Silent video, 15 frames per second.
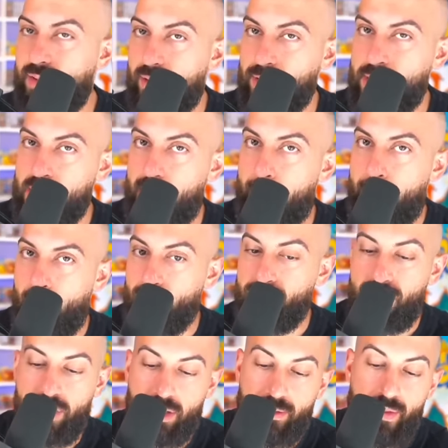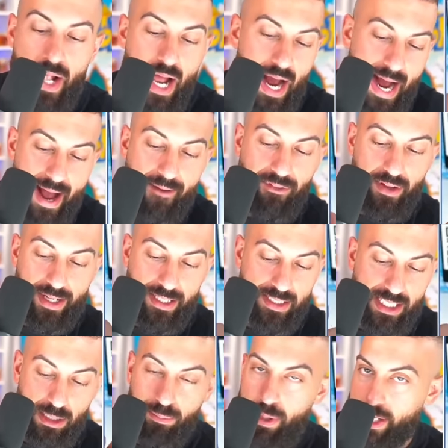I've never seen it in person. I've like
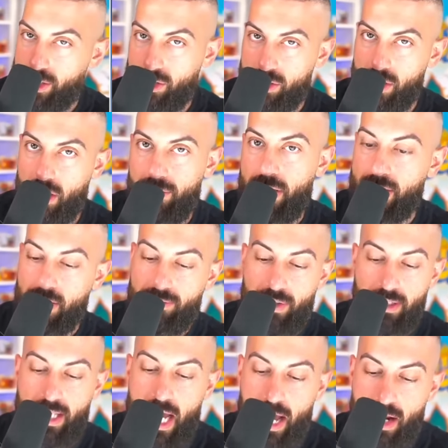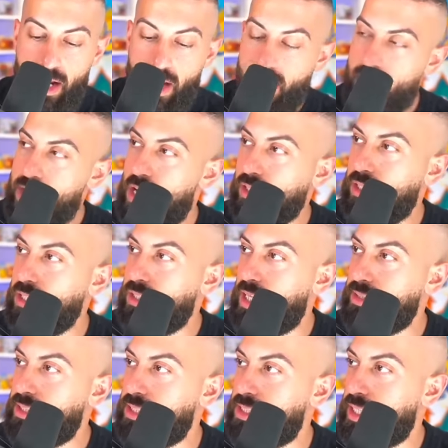seen pictures of it and stuff like that. Nothing
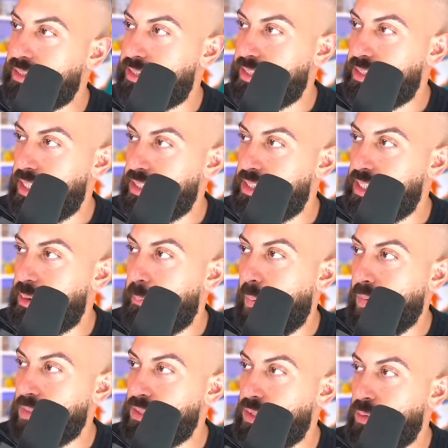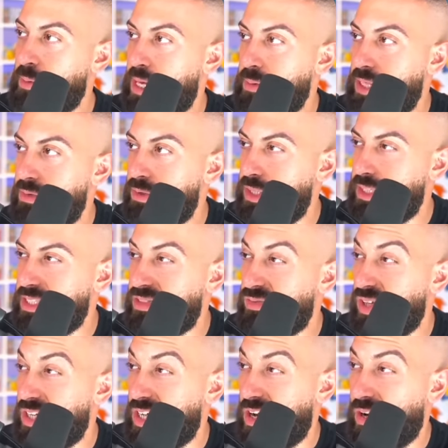does it justice like seeing it in person, or maybe even in this
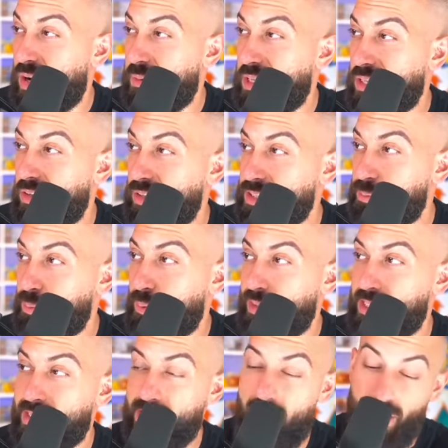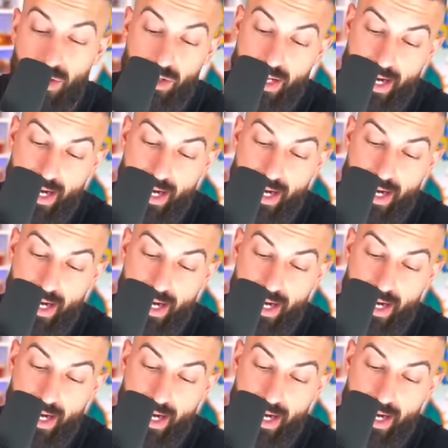video. I mean, it looks pretty solid on